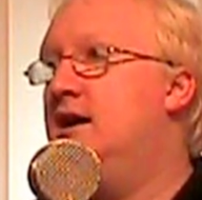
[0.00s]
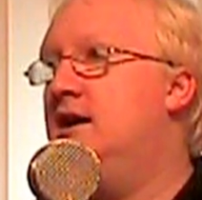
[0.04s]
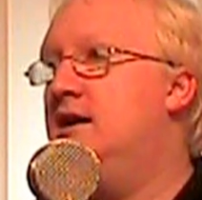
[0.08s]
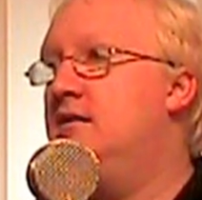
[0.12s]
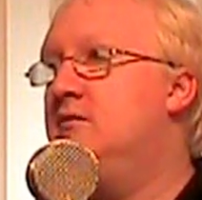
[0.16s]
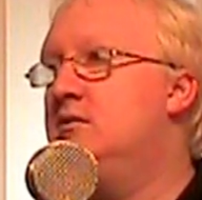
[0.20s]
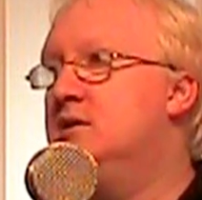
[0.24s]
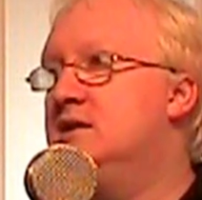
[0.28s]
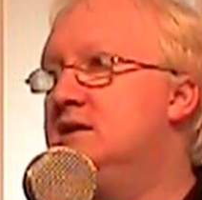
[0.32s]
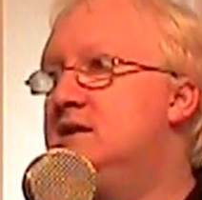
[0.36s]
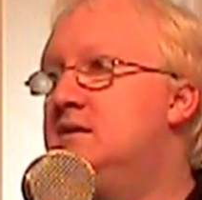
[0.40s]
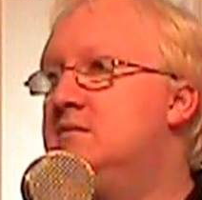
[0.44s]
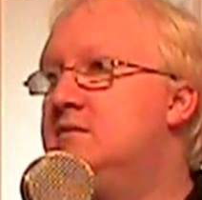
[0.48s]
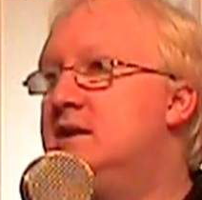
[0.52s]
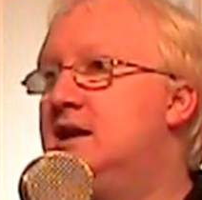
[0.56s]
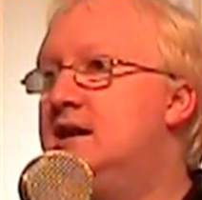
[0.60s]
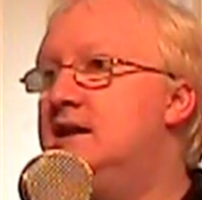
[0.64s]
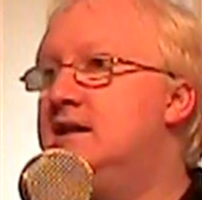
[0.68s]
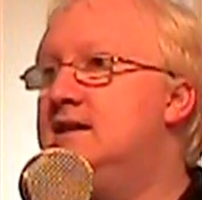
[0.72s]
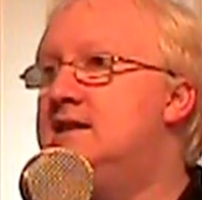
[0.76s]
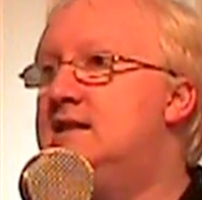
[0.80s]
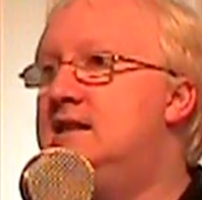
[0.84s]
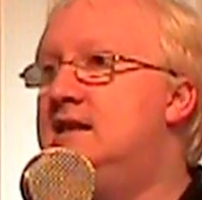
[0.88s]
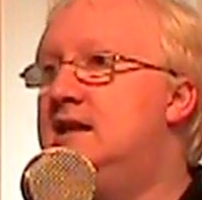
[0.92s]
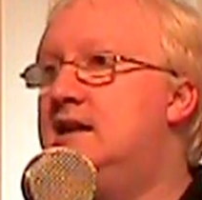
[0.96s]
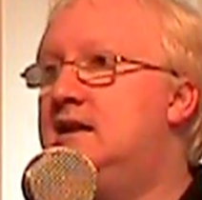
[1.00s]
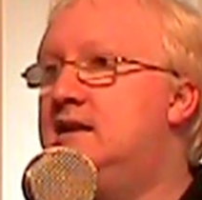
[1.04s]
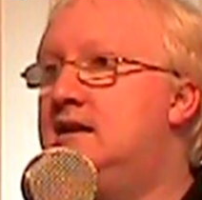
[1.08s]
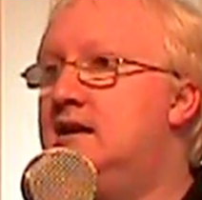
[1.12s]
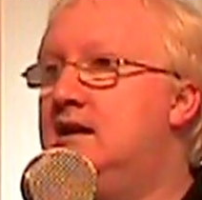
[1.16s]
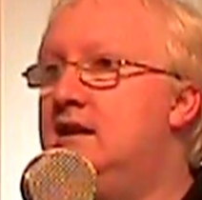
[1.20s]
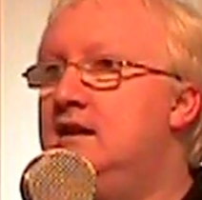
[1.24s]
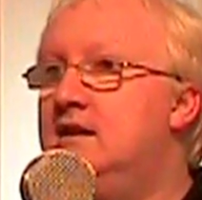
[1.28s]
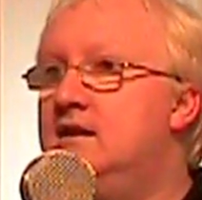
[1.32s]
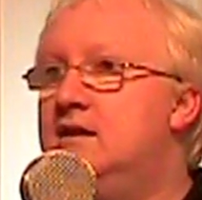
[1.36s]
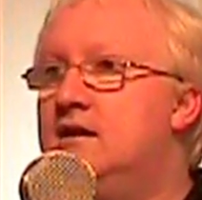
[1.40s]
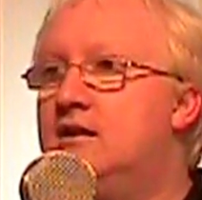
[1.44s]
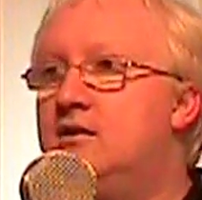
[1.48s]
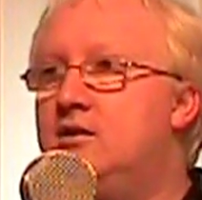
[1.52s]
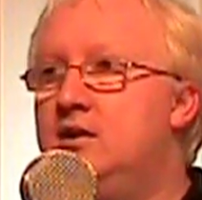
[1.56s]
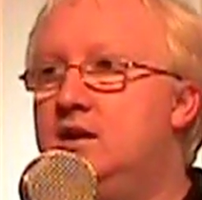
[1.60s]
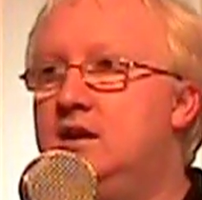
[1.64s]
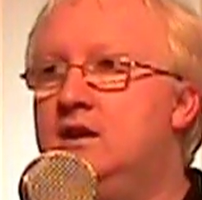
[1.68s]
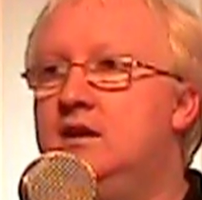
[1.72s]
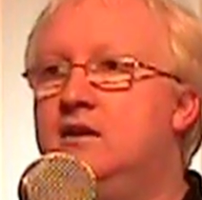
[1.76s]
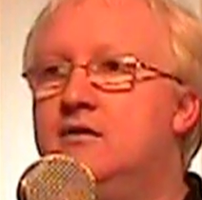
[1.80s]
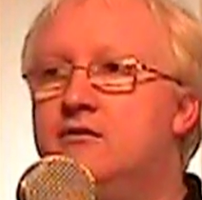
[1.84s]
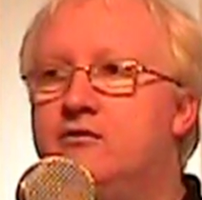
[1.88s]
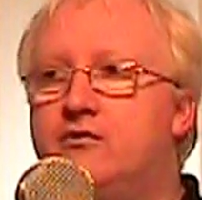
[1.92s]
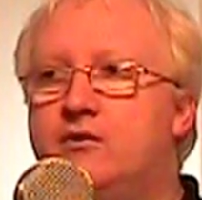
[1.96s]
I was amazed that in the
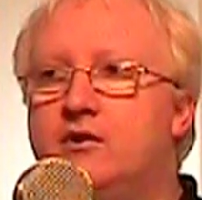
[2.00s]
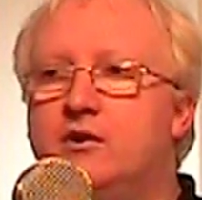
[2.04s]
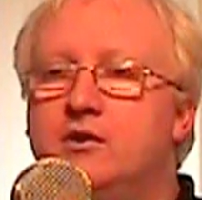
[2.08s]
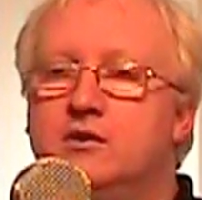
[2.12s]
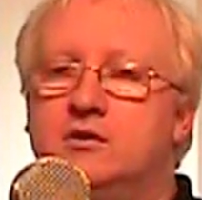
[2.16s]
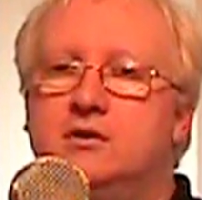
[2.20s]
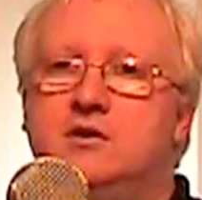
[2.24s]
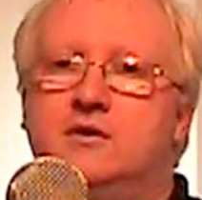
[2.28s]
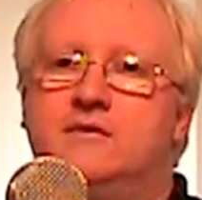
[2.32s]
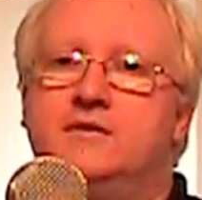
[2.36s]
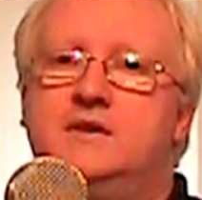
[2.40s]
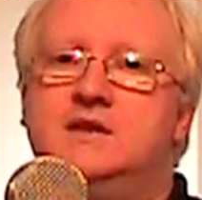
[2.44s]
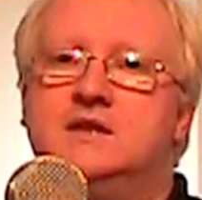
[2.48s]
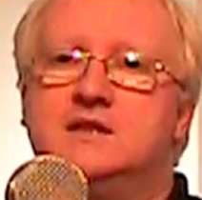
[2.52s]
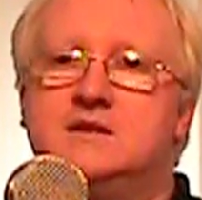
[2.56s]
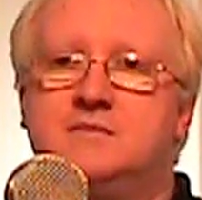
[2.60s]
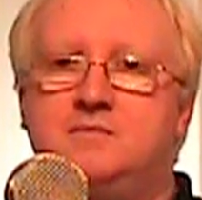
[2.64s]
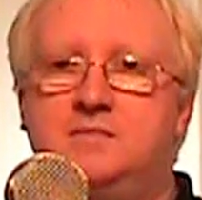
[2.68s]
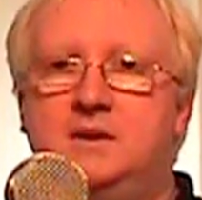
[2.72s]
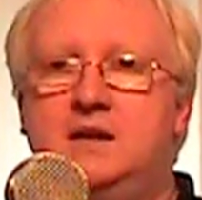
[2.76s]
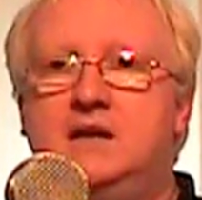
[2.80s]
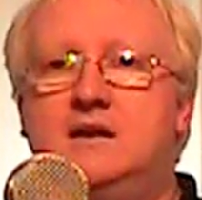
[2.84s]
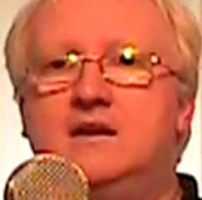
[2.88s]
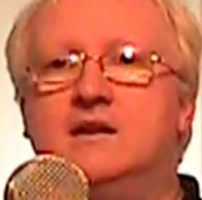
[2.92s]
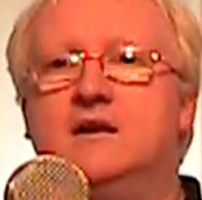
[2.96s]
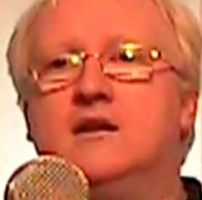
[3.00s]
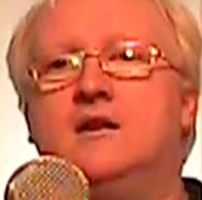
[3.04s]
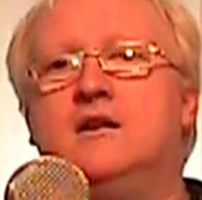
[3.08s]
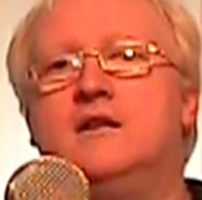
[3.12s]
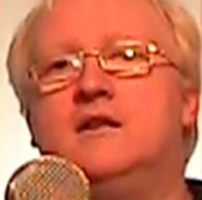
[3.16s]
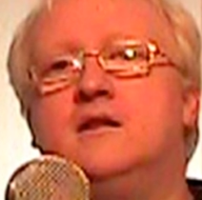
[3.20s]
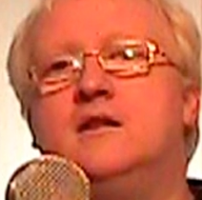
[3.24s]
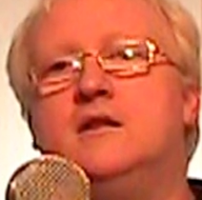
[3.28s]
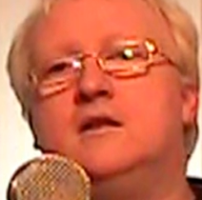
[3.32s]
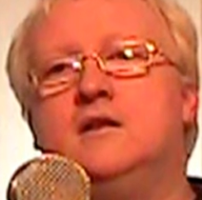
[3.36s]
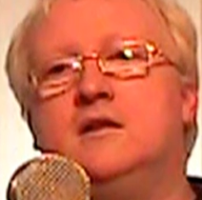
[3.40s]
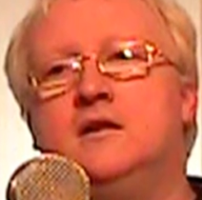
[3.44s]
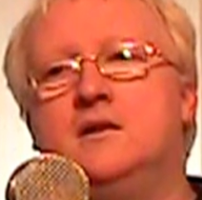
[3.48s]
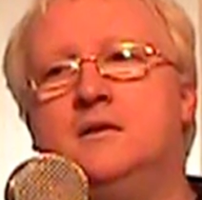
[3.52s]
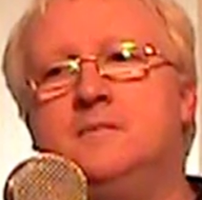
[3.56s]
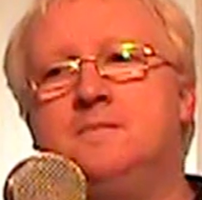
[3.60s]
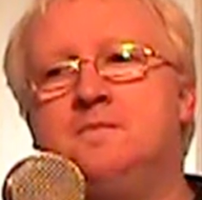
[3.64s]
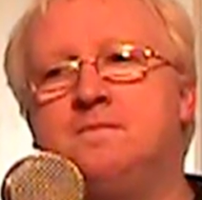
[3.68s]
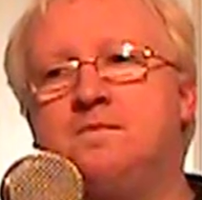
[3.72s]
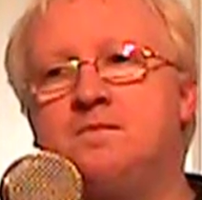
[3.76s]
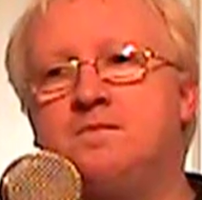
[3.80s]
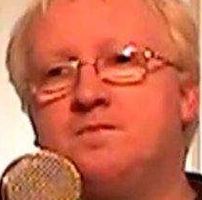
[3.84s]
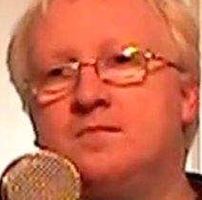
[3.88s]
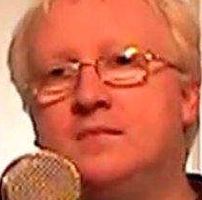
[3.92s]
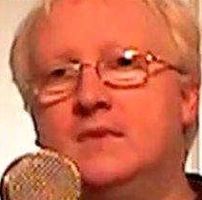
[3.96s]
ring in front of the
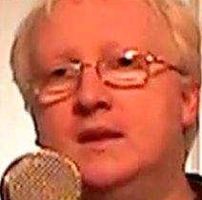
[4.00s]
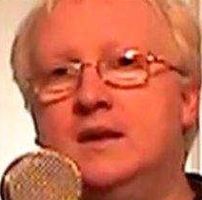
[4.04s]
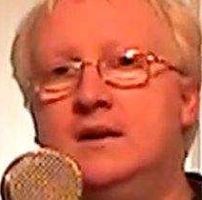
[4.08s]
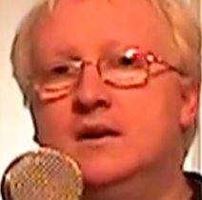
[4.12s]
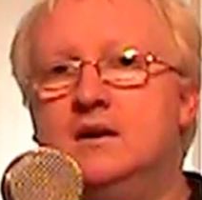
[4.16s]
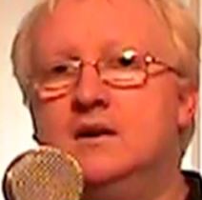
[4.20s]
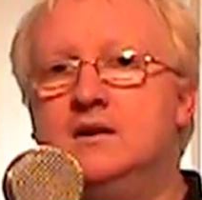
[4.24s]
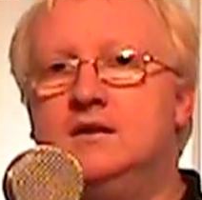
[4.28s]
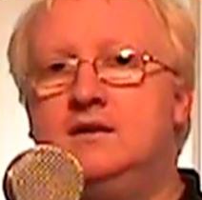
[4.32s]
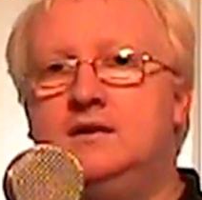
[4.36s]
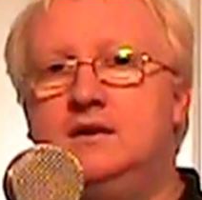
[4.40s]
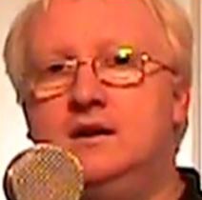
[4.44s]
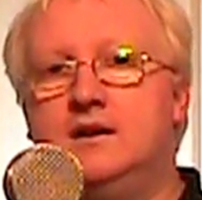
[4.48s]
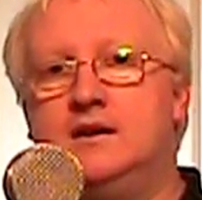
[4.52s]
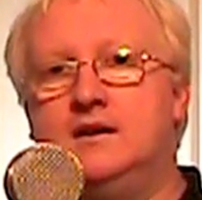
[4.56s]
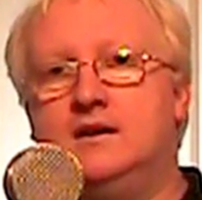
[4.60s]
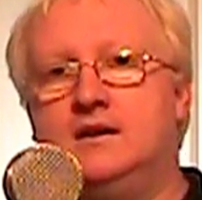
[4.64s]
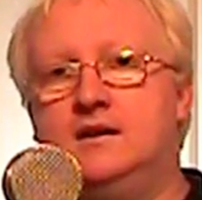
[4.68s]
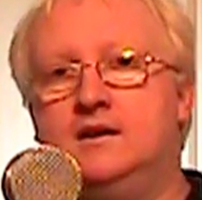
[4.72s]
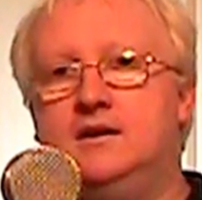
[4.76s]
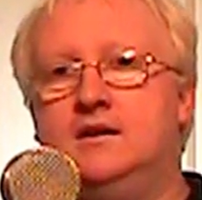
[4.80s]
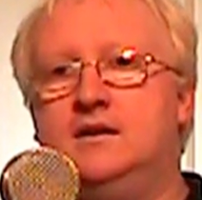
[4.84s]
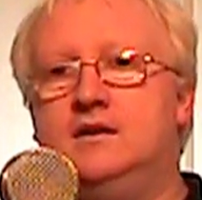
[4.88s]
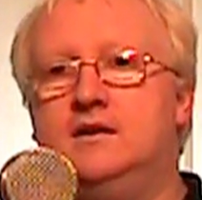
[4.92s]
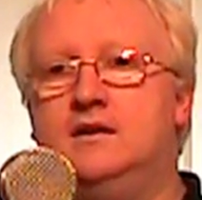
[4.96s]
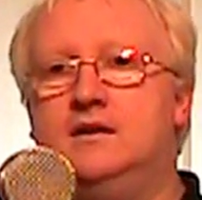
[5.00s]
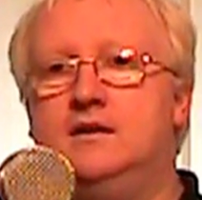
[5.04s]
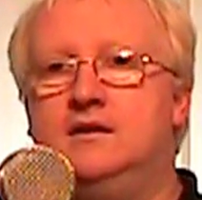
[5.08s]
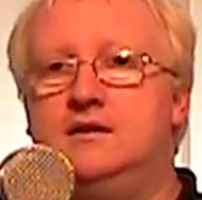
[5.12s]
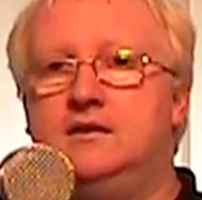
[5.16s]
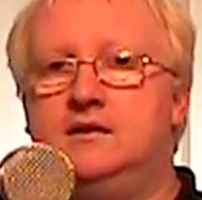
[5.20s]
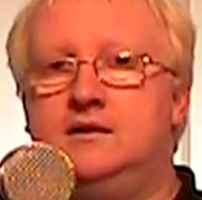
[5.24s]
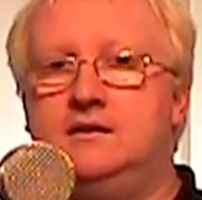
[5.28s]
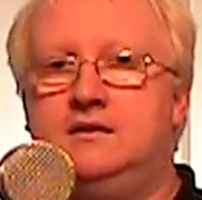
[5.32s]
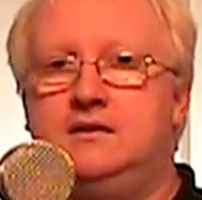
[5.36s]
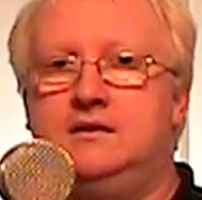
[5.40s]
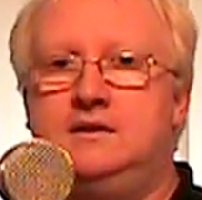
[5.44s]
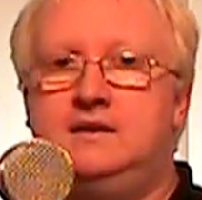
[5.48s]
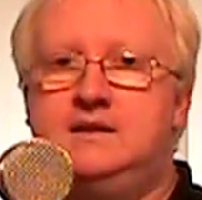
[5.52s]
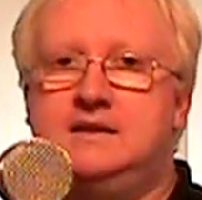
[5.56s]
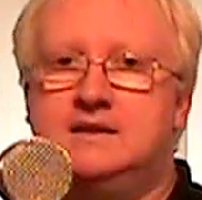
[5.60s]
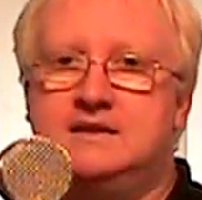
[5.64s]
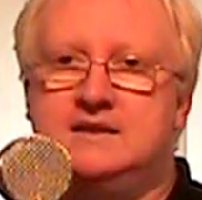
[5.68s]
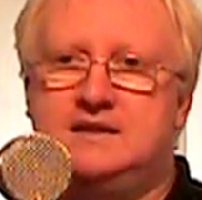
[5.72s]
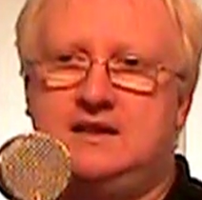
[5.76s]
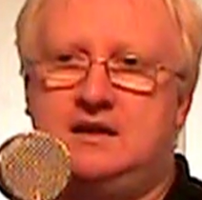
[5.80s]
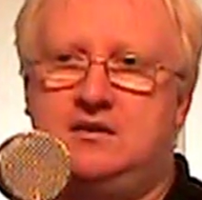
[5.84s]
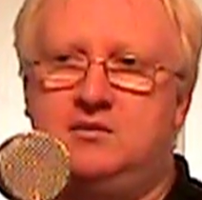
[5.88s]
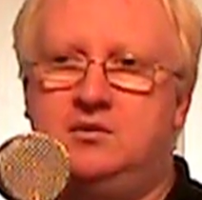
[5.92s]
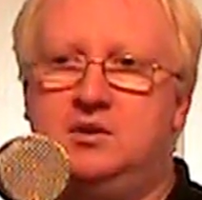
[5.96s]
speaker
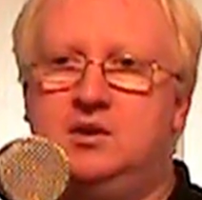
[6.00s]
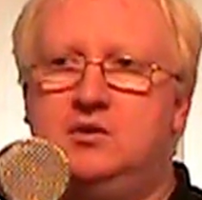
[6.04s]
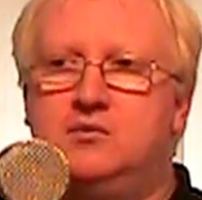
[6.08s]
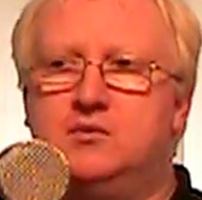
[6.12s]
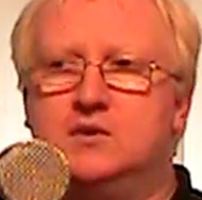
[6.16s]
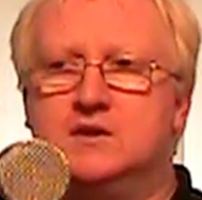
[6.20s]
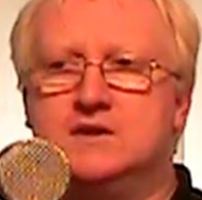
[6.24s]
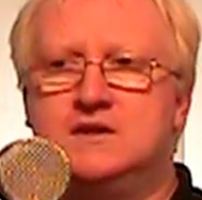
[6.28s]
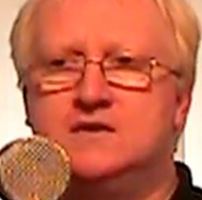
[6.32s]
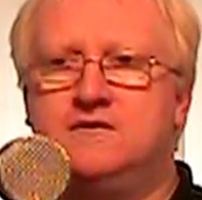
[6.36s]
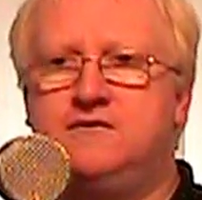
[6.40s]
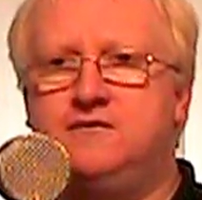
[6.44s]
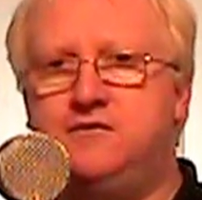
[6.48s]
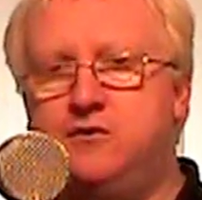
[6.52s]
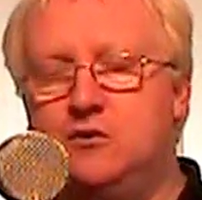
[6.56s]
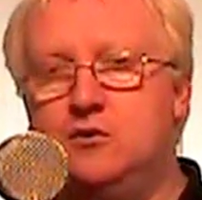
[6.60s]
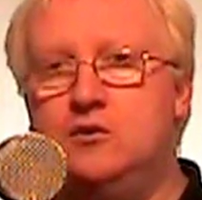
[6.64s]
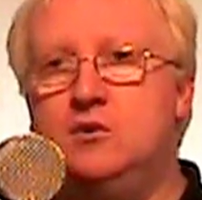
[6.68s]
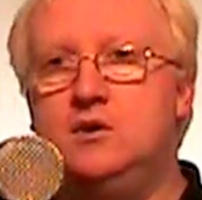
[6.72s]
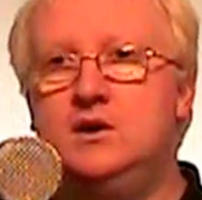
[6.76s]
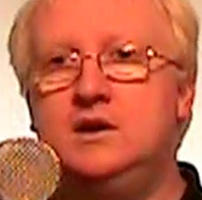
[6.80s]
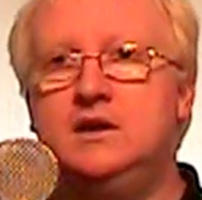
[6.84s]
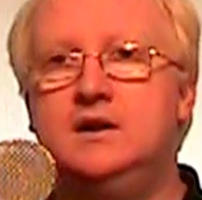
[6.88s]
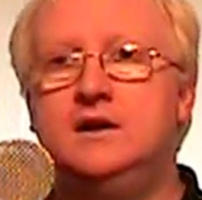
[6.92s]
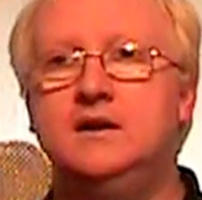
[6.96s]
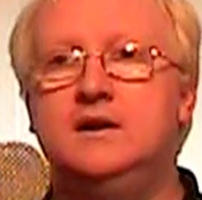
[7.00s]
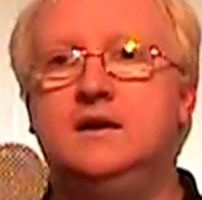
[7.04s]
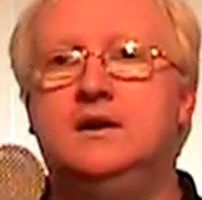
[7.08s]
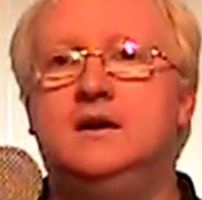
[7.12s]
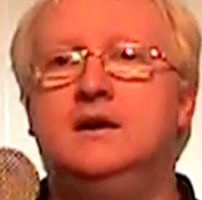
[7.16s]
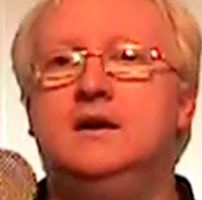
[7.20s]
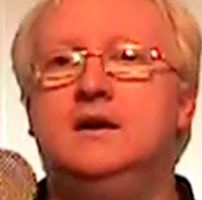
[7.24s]
the sound, it was full,